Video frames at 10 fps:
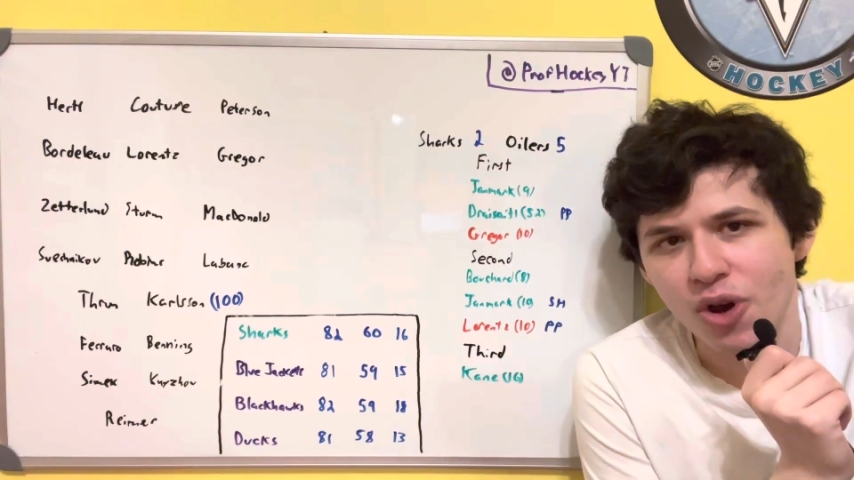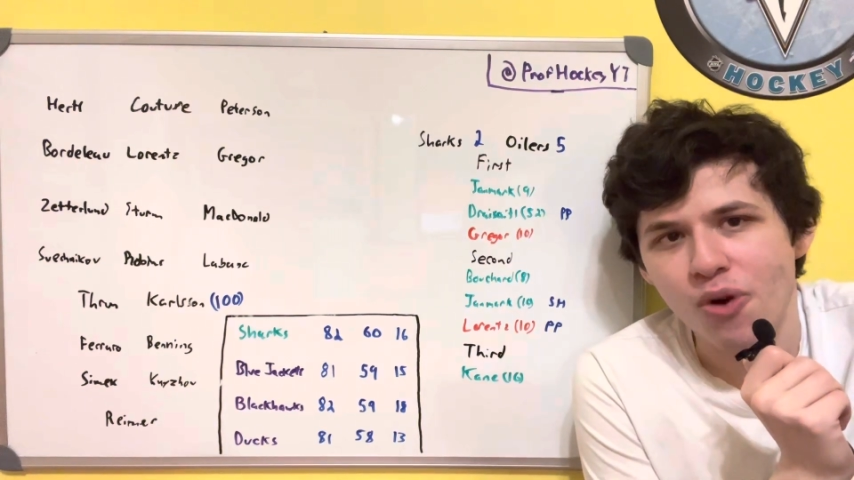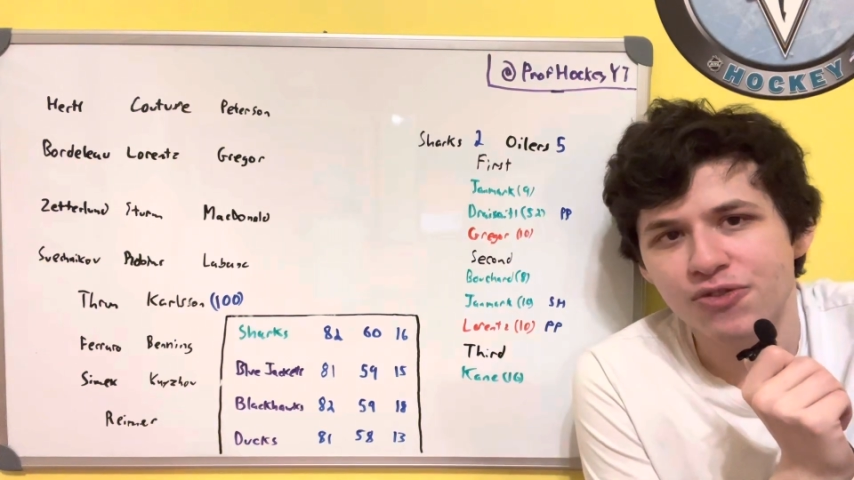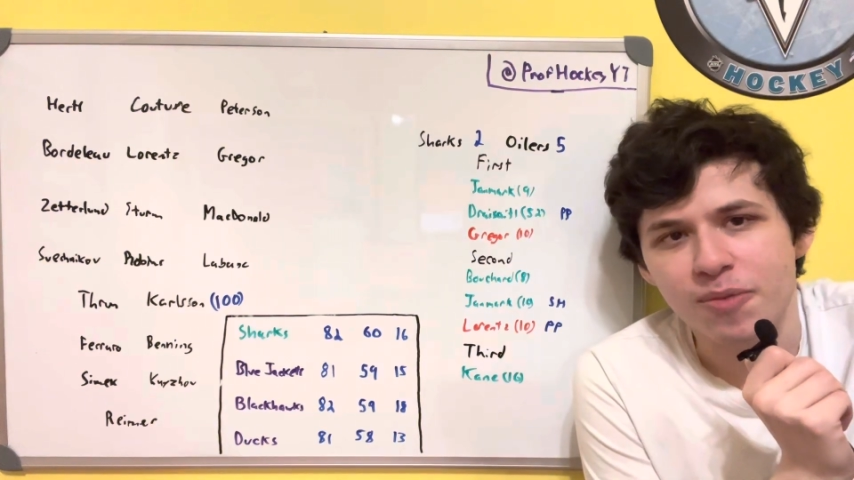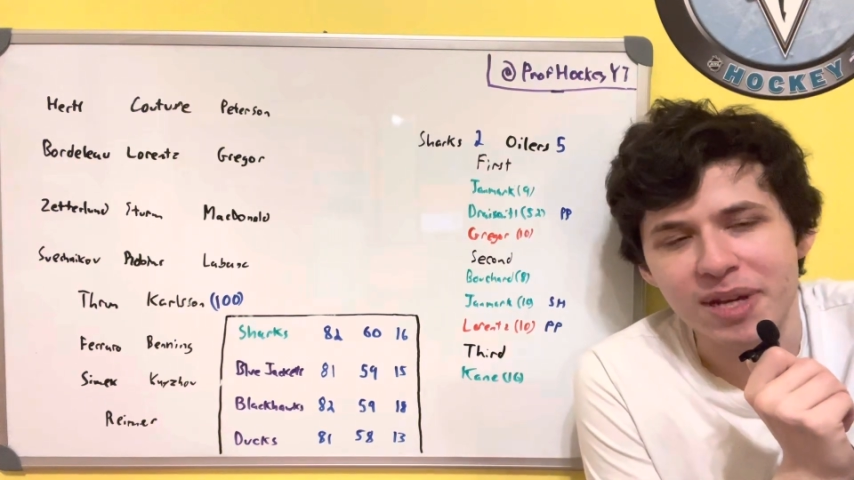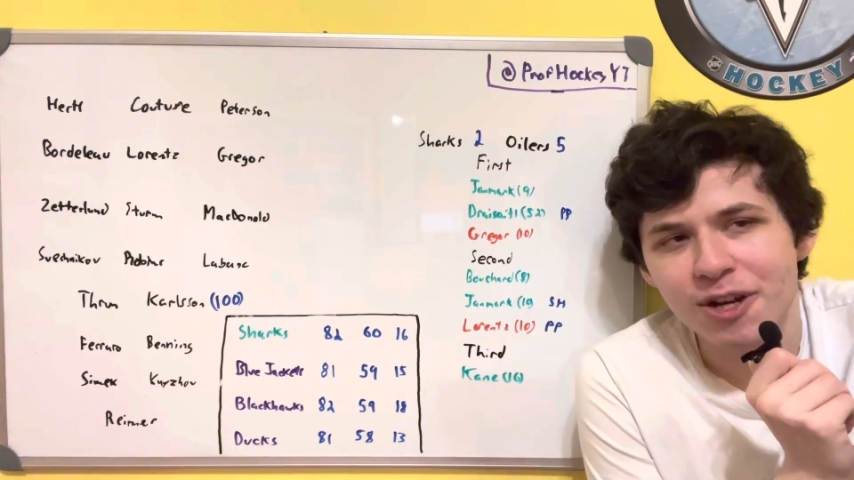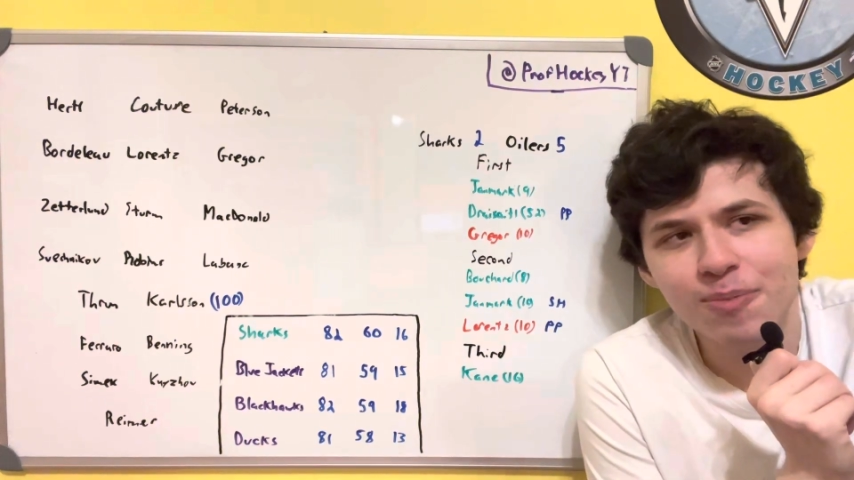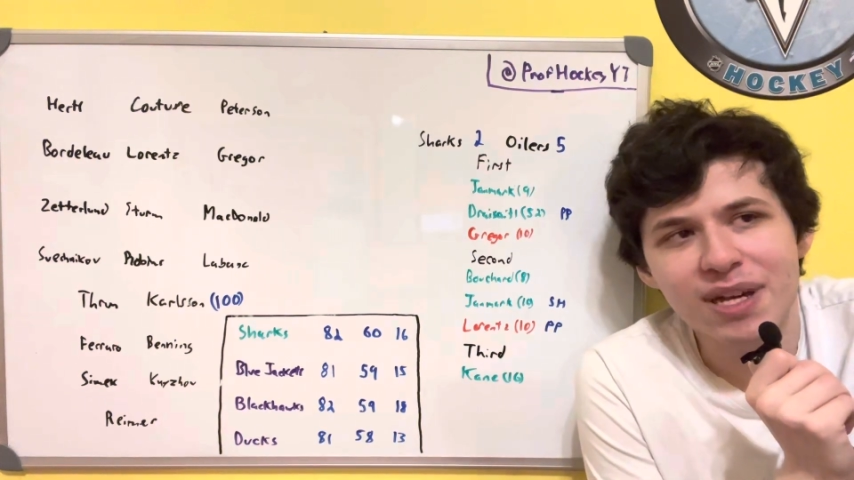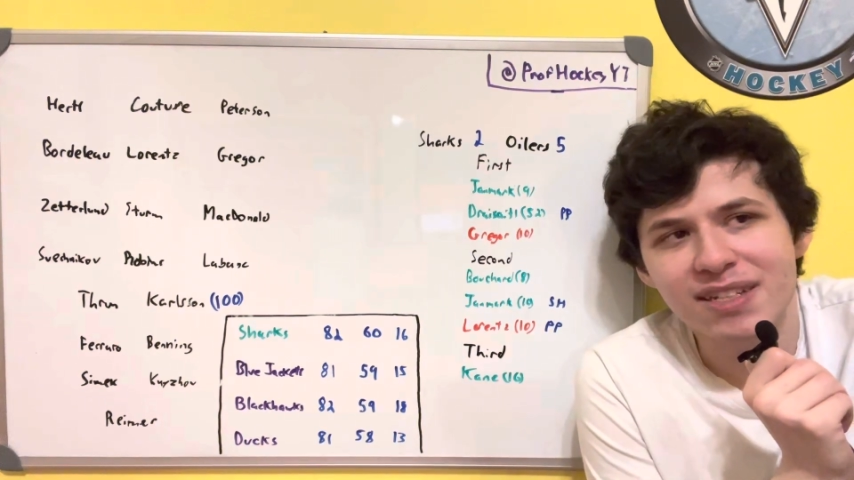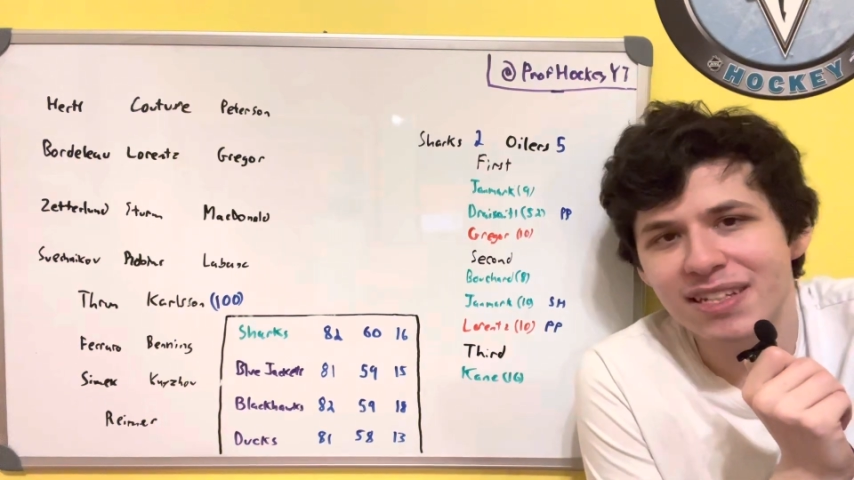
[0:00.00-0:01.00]
goes from here
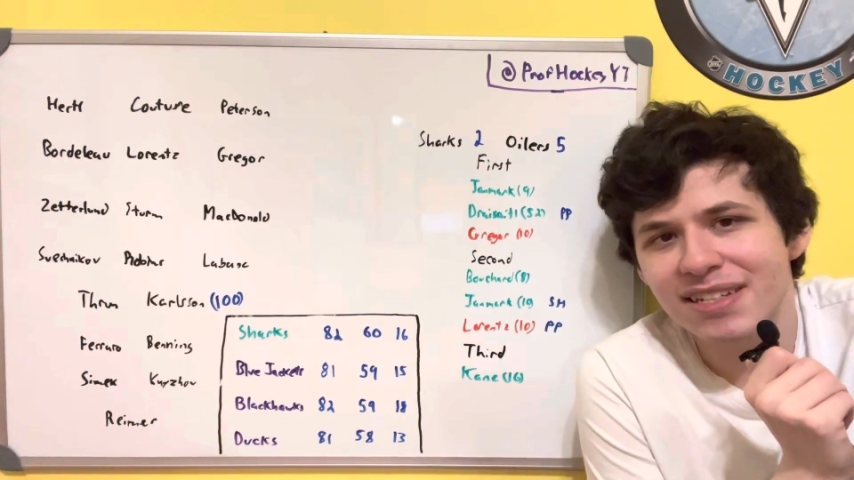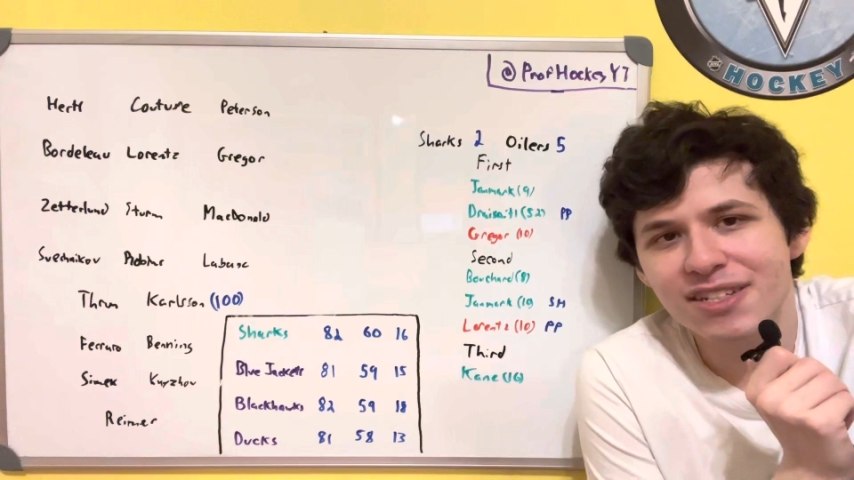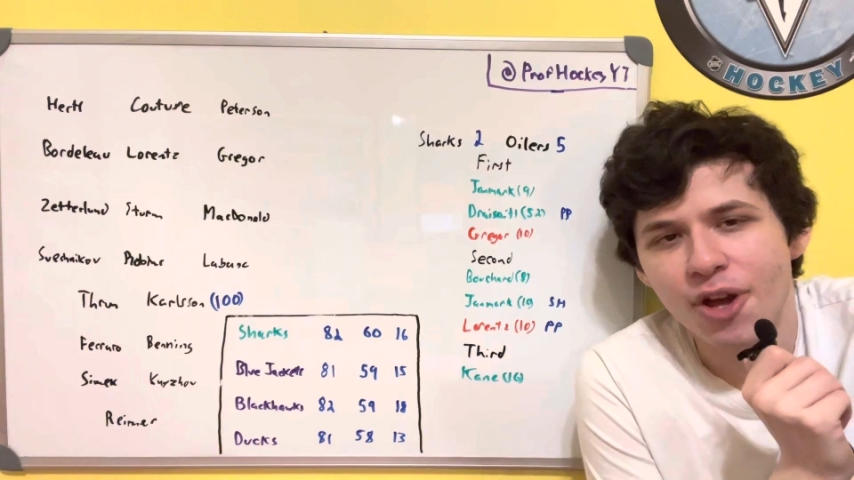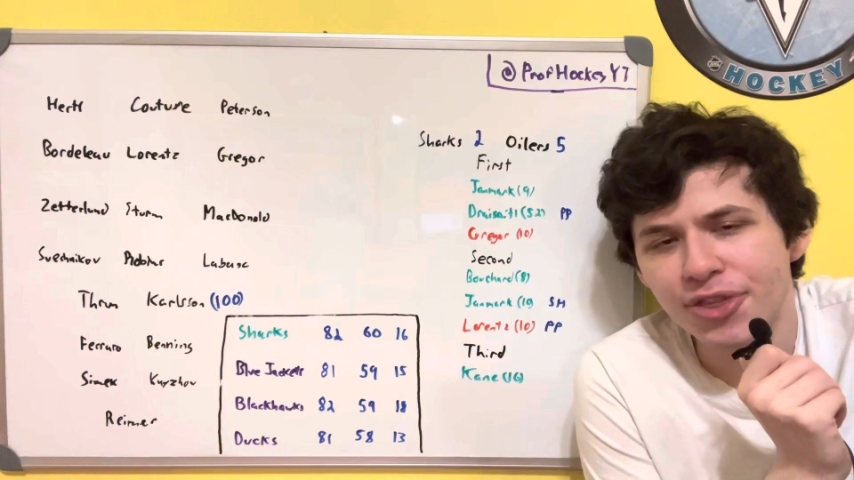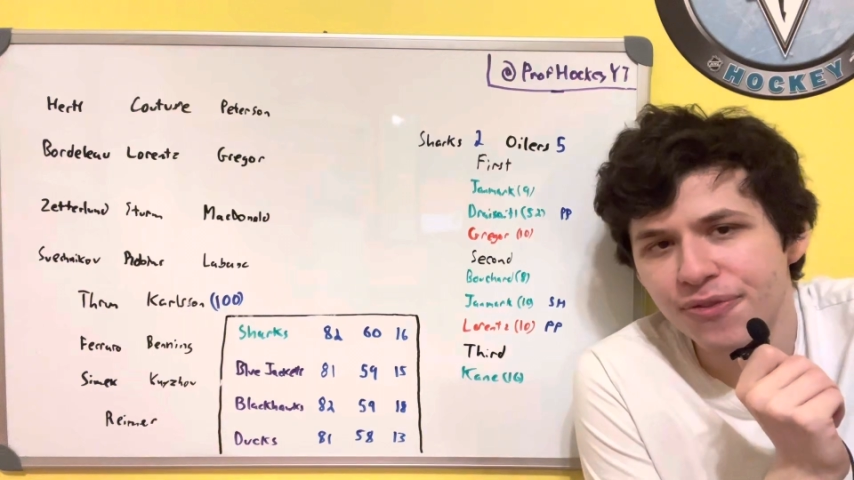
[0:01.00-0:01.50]
because this is not